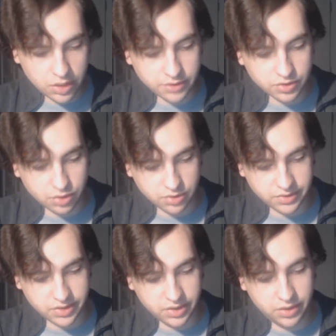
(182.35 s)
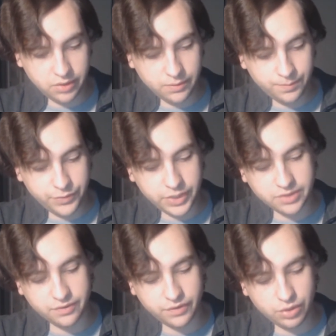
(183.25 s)
As you can see,
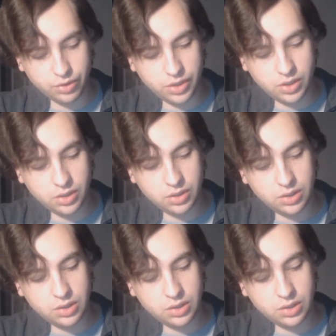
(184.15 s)
it's a very